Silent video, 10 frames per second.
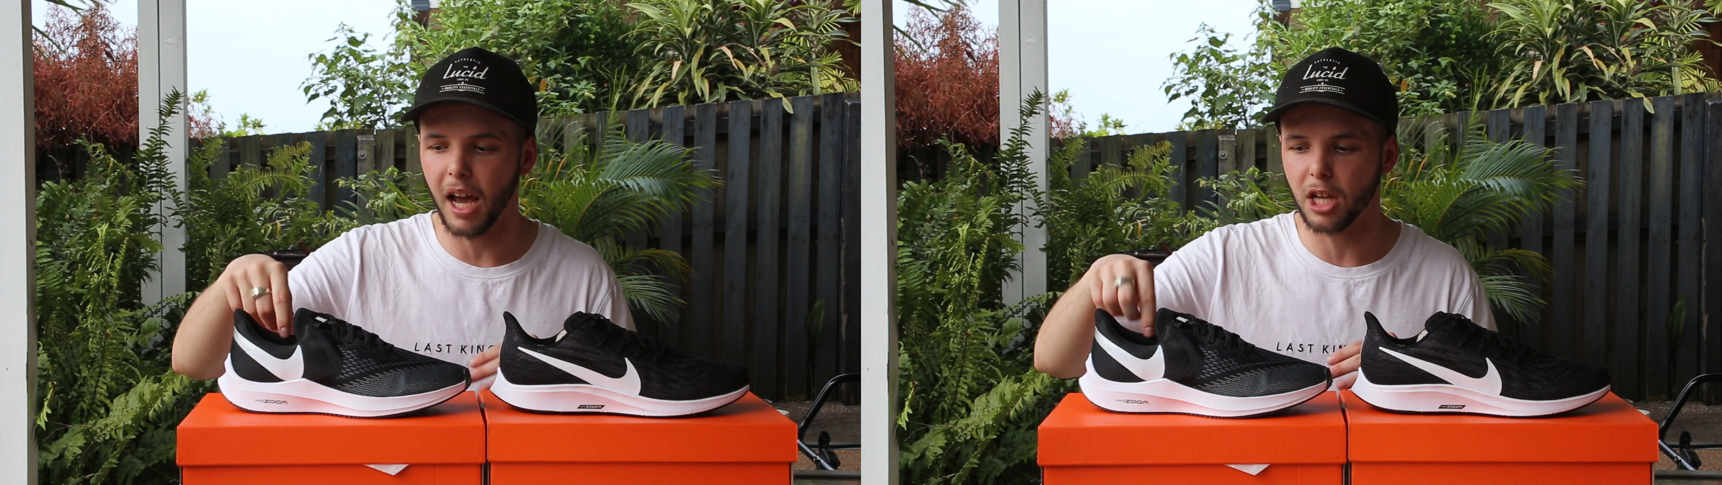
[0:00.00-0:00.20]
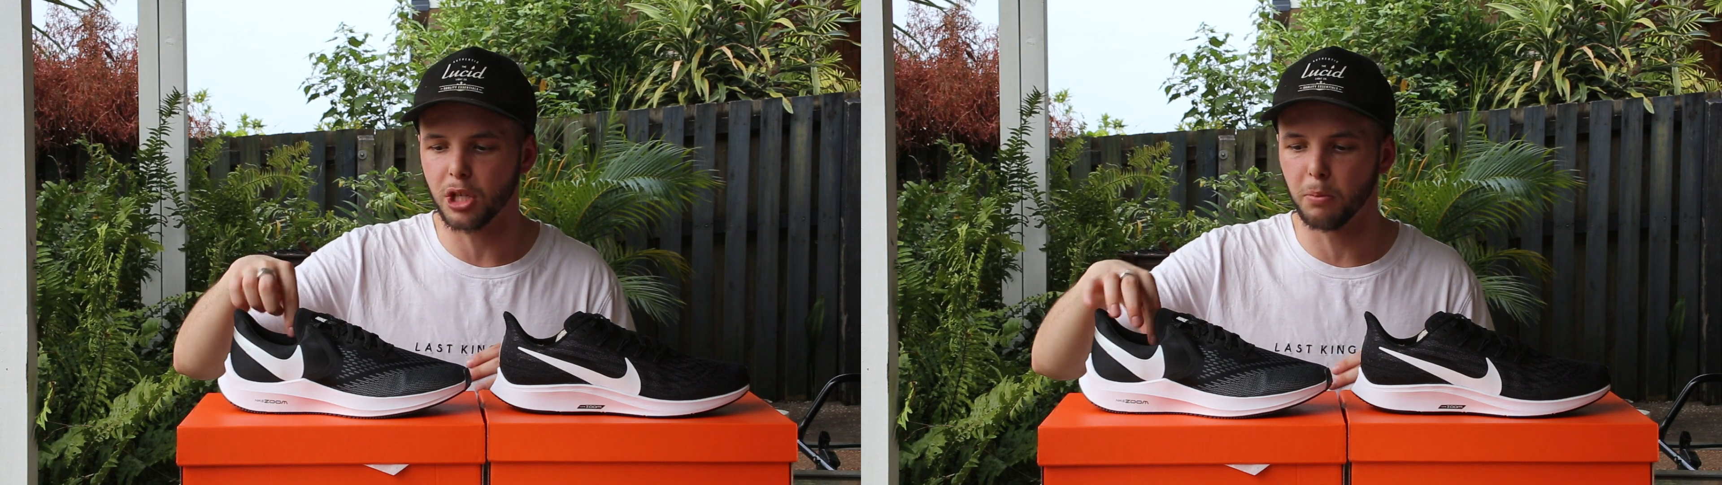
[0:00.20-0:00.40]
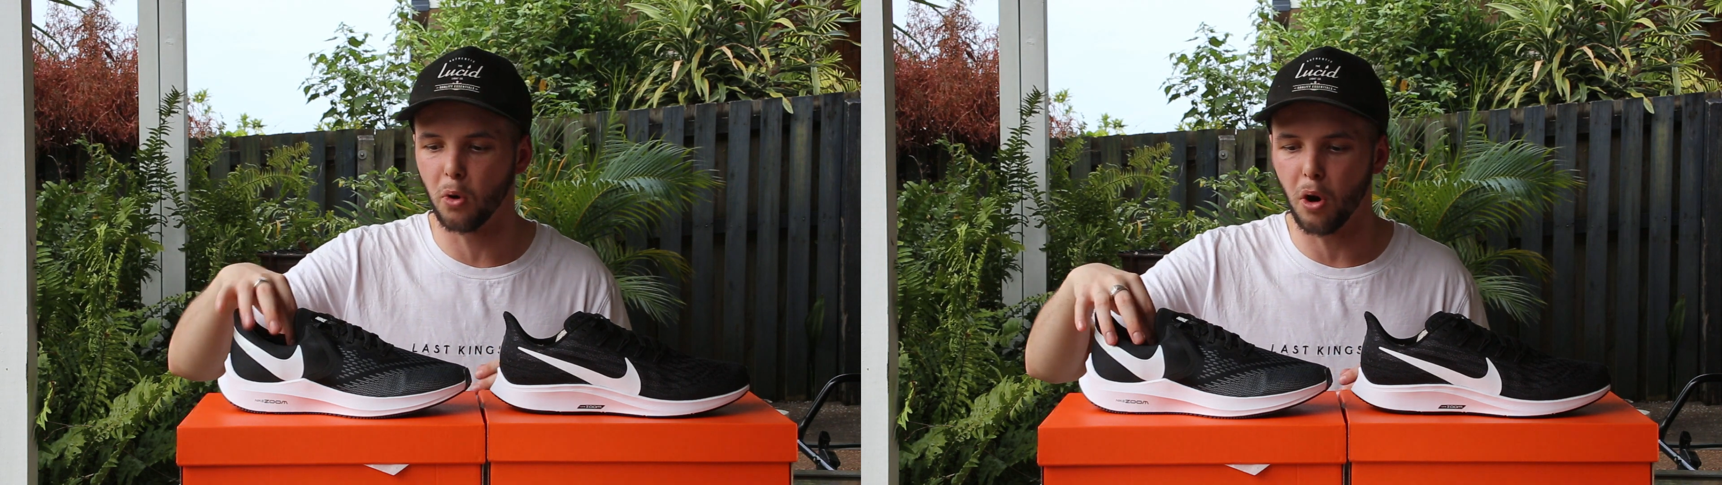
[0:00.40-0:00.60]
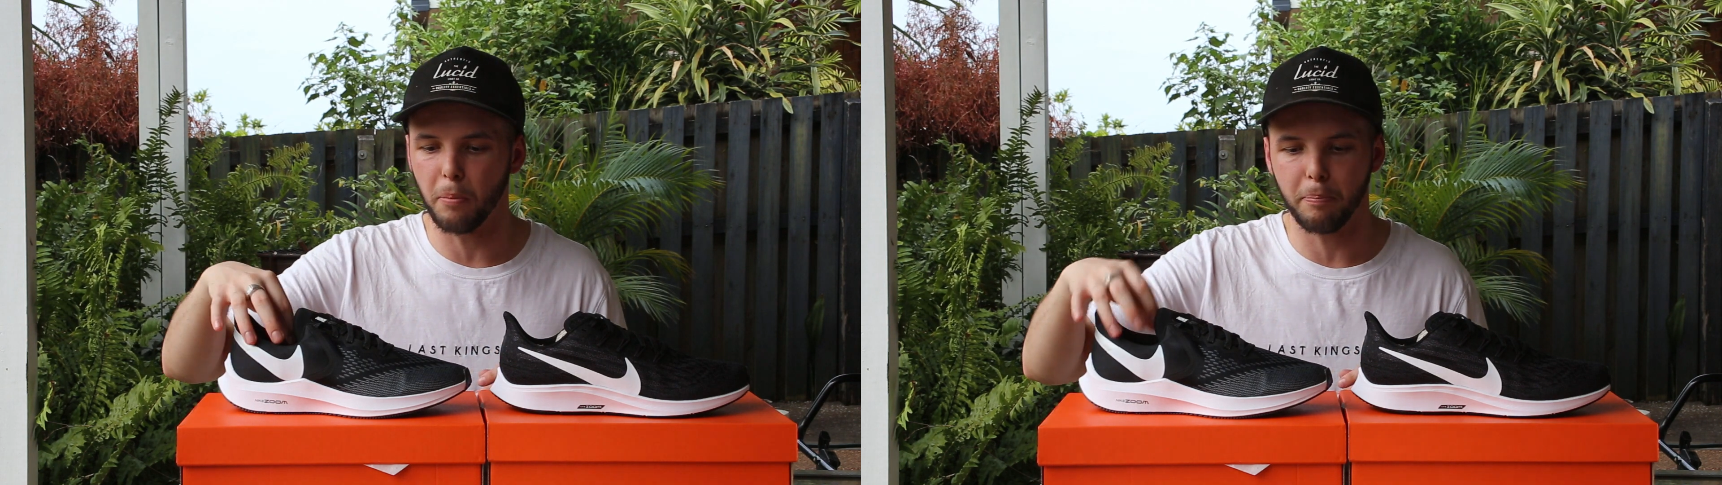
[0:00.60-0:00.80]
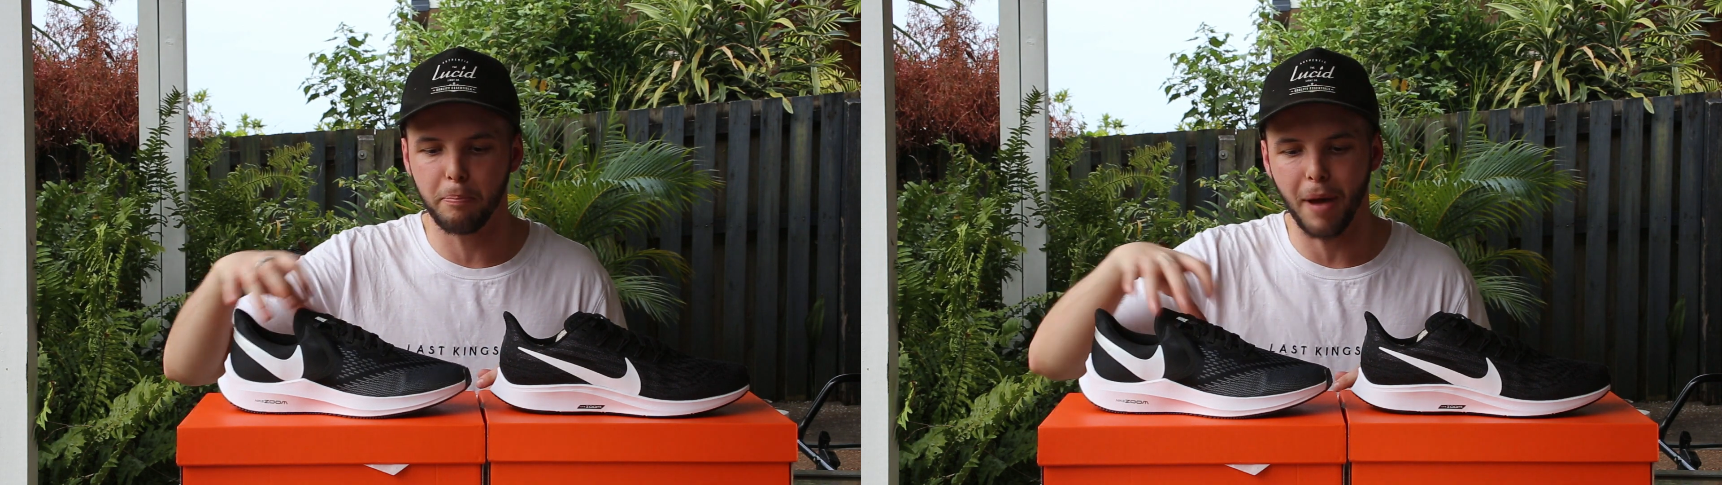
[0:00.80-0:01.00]
as your
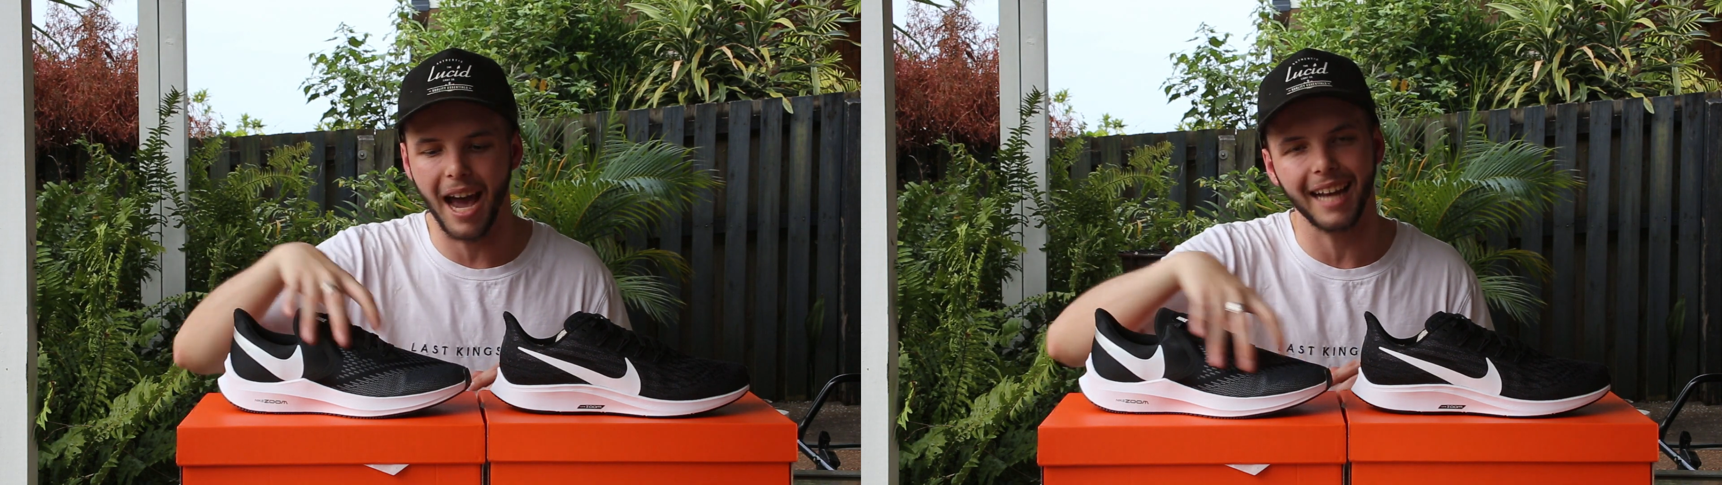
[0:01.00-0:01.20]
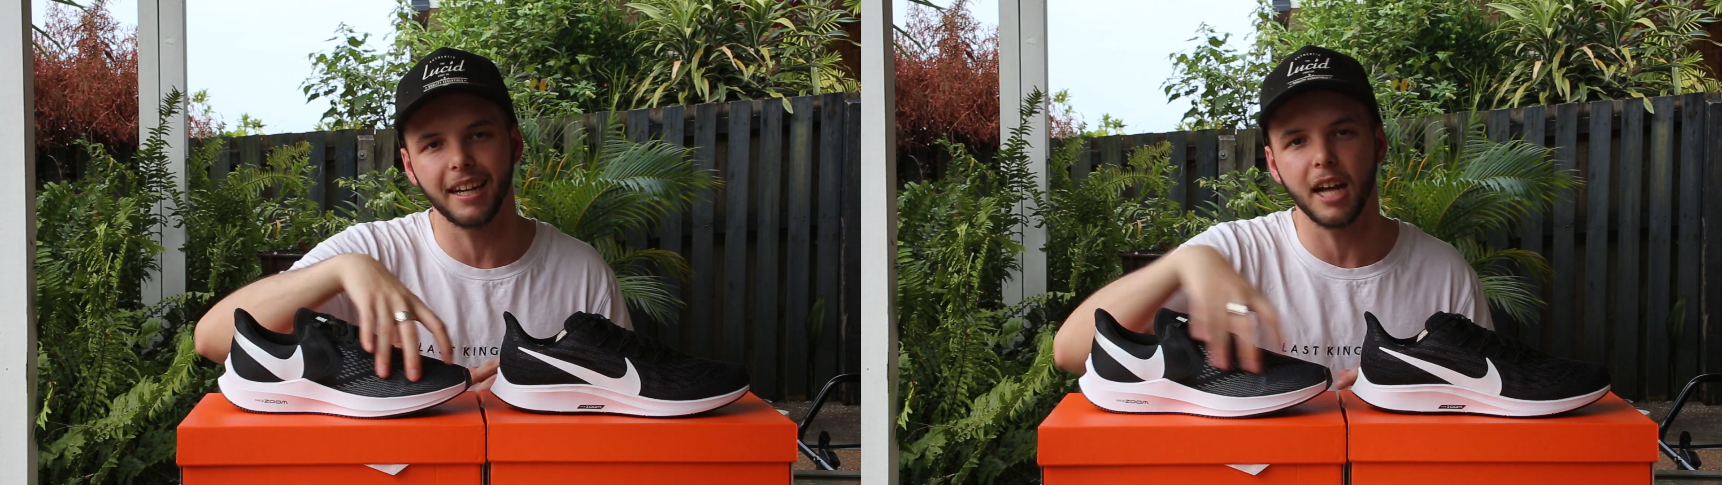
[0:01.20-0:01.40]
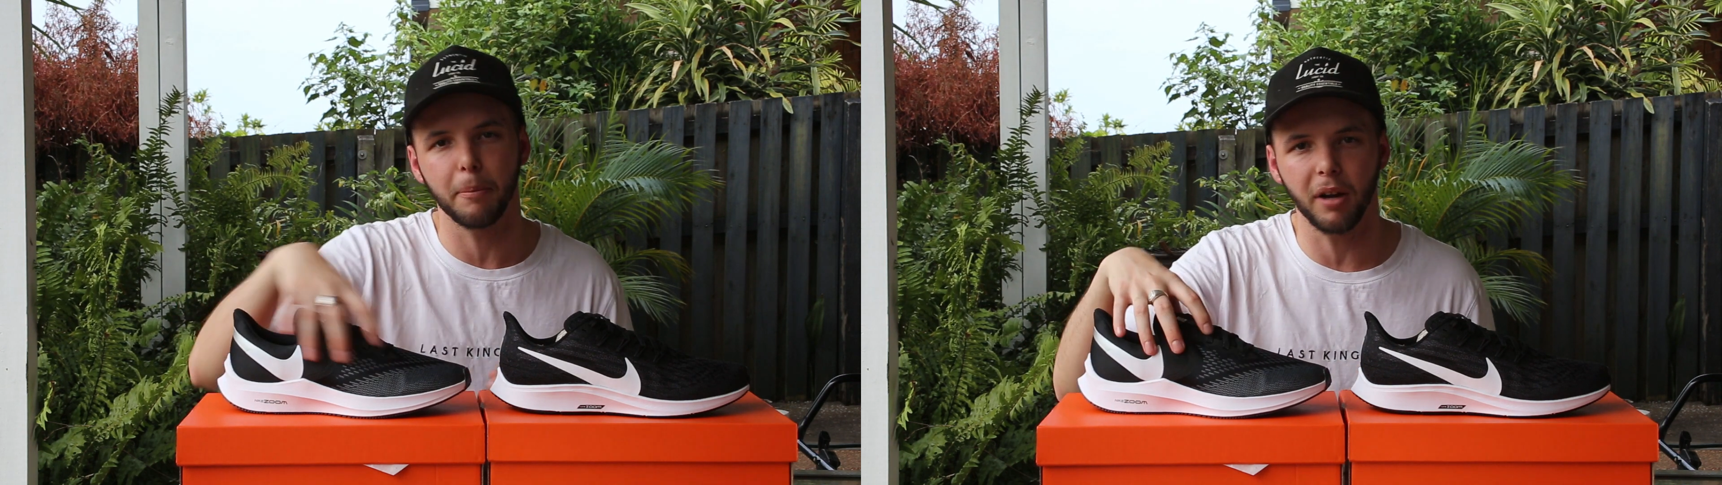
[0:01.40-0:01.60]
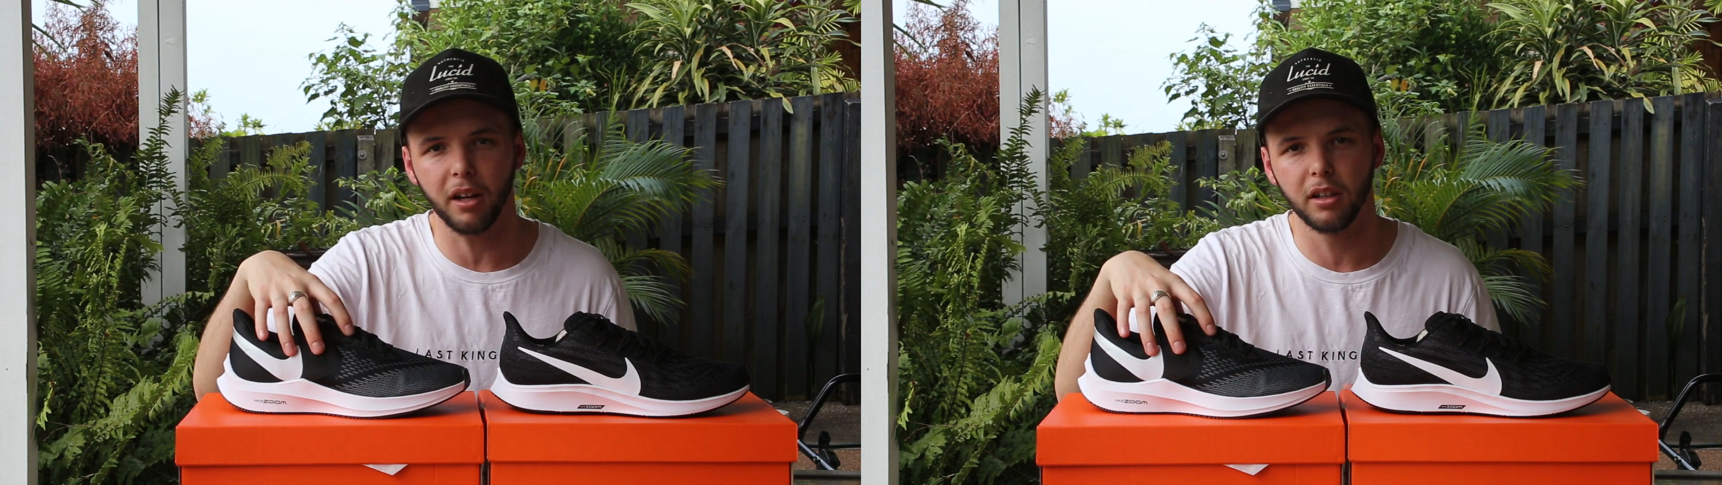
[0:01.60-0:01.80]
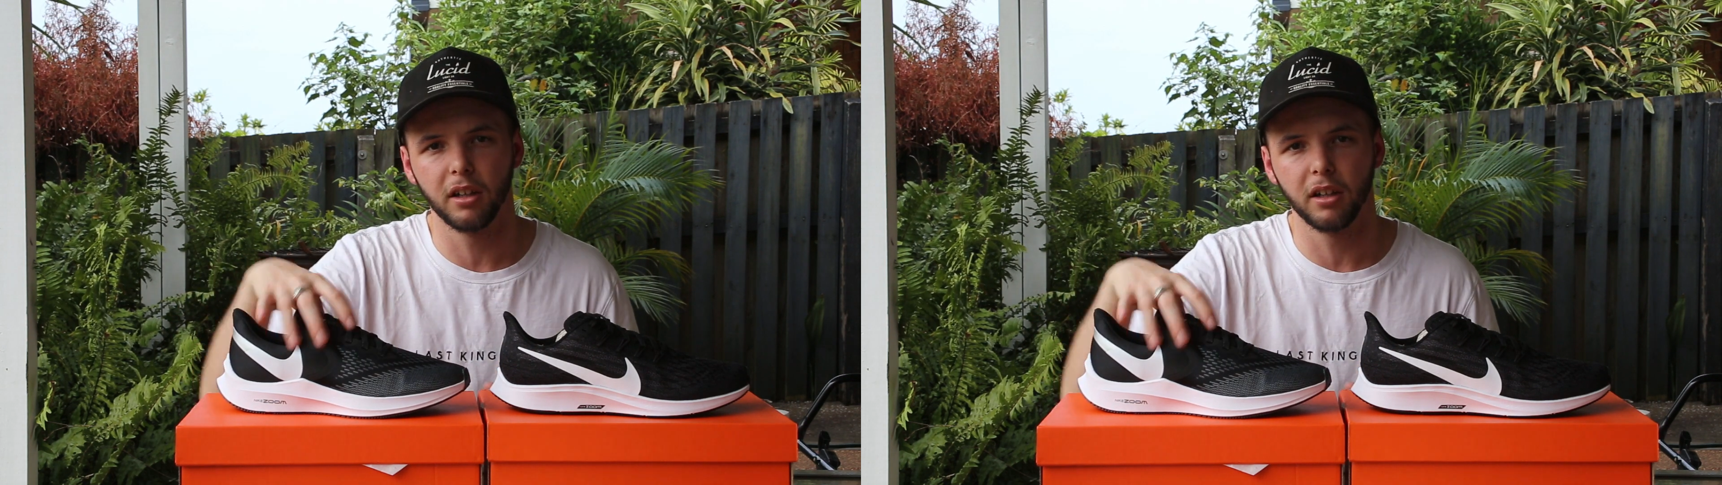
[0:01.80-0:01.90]
more padded upper,